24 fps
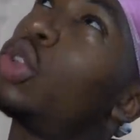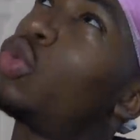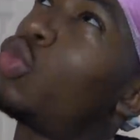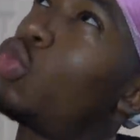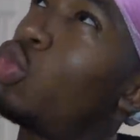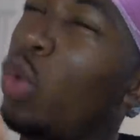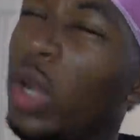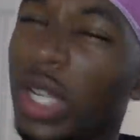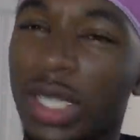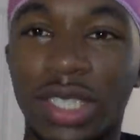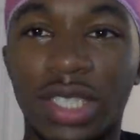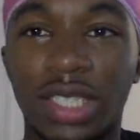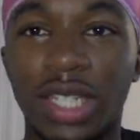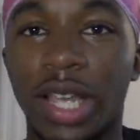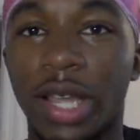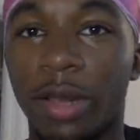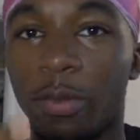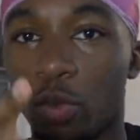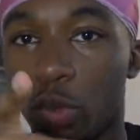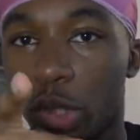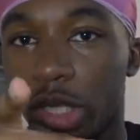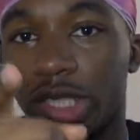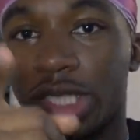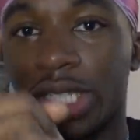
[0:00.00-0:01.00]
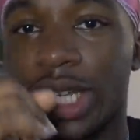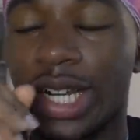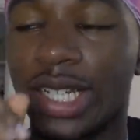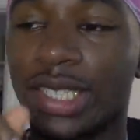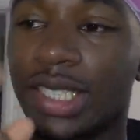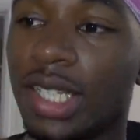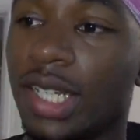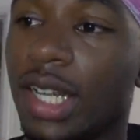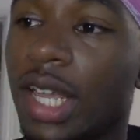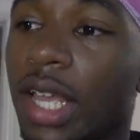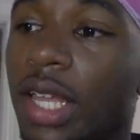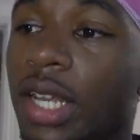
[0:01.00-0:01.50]
Wednesday,
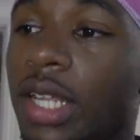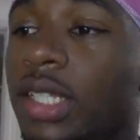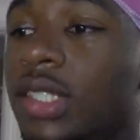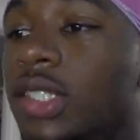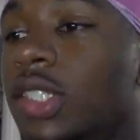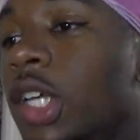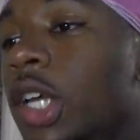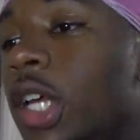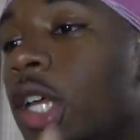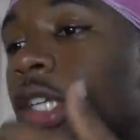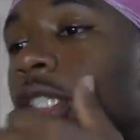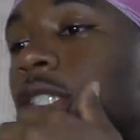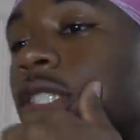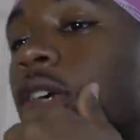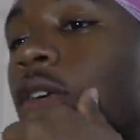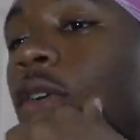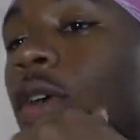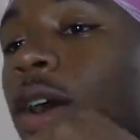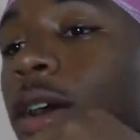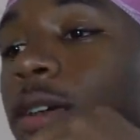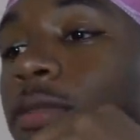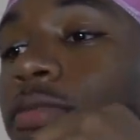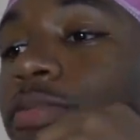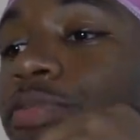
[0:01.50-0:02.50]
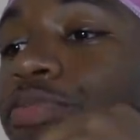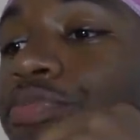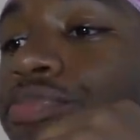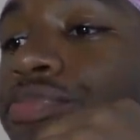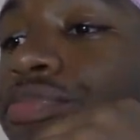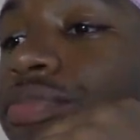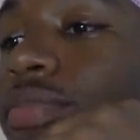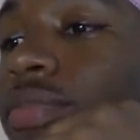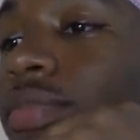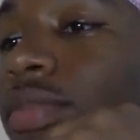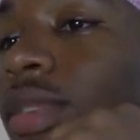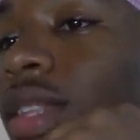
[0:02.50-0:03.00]
that's the day it is. So
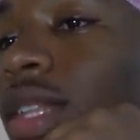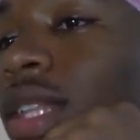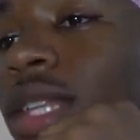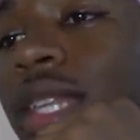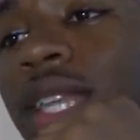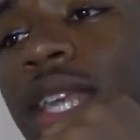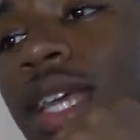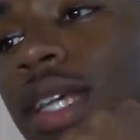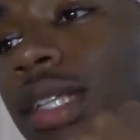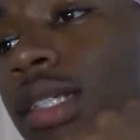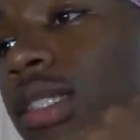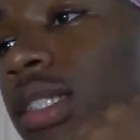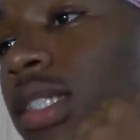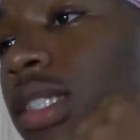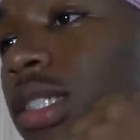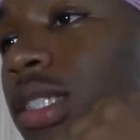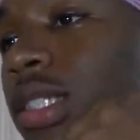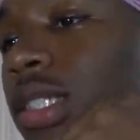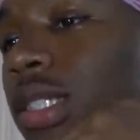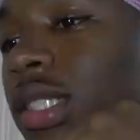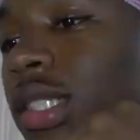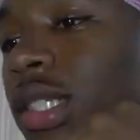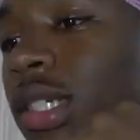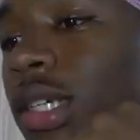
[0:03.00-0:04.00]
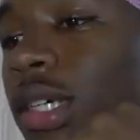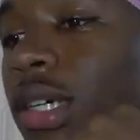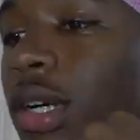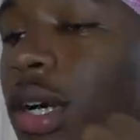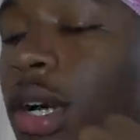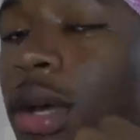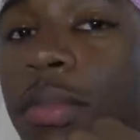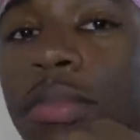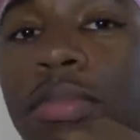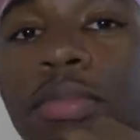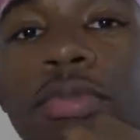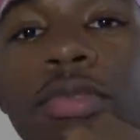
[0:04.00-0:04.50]
yeah, let's just
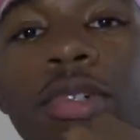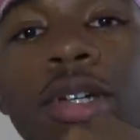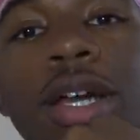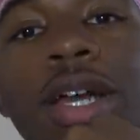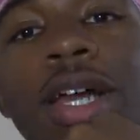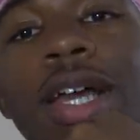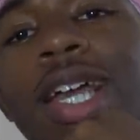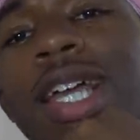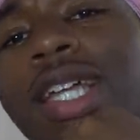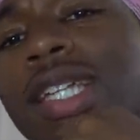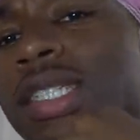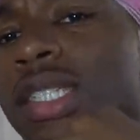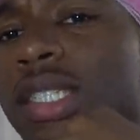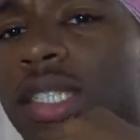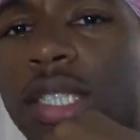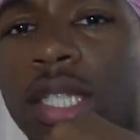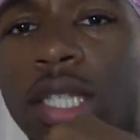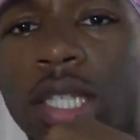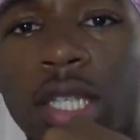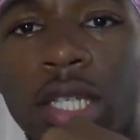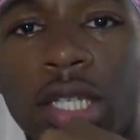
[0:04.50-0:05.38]
hop right into